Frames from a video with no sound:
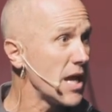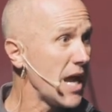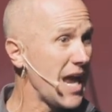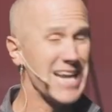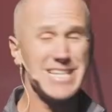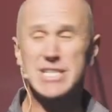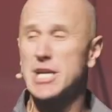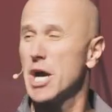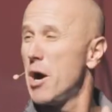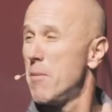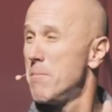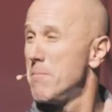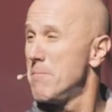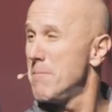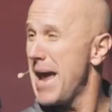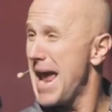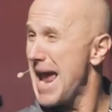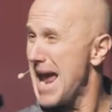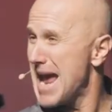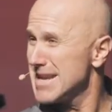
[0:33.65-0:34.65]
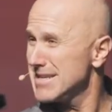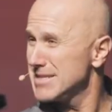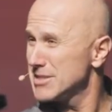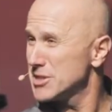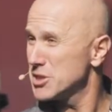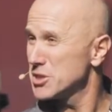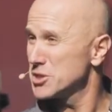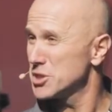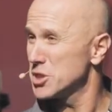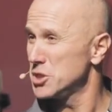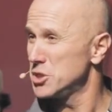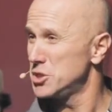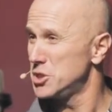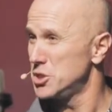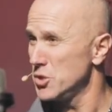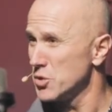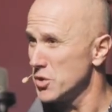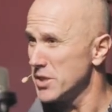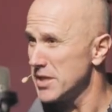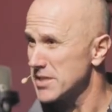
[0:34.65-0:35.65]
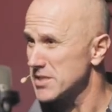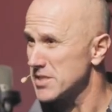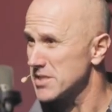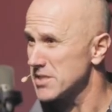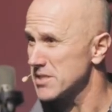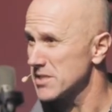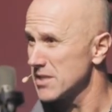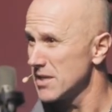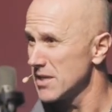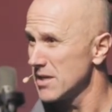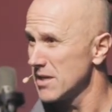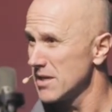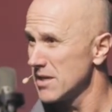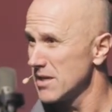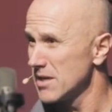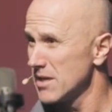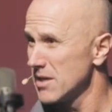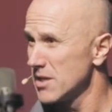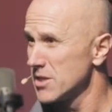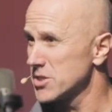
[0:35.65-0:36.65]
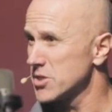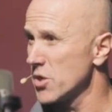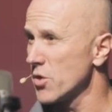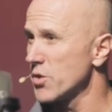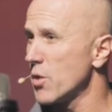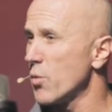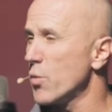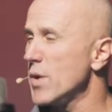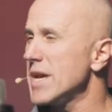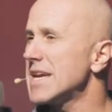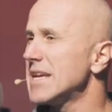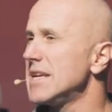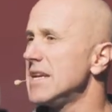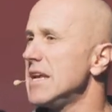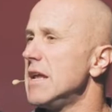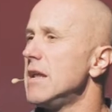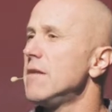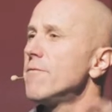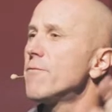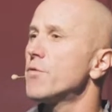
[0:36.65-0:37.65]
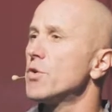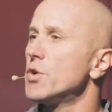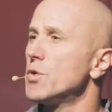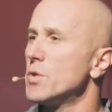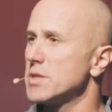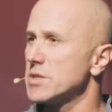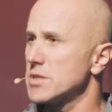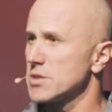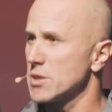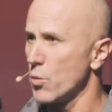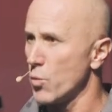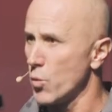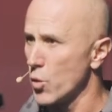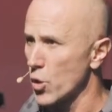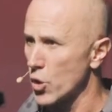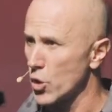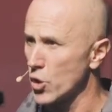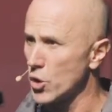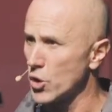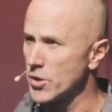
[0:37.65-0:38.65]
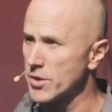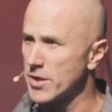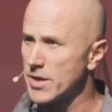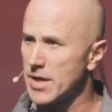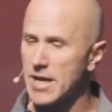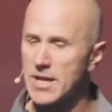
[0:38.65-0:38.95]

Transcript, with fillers: and command to do this so that we can influence the world.